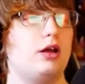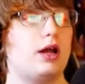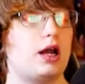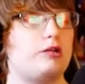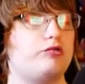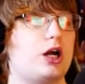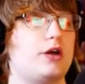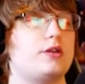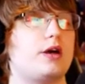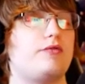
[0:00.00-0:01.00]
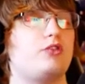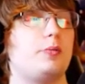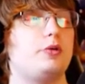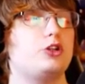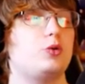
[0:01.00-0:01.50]
I'd rather have the
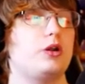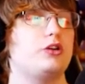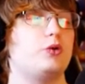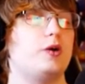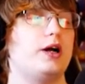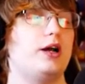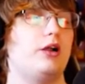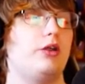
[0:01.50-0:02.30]
plus one to our health.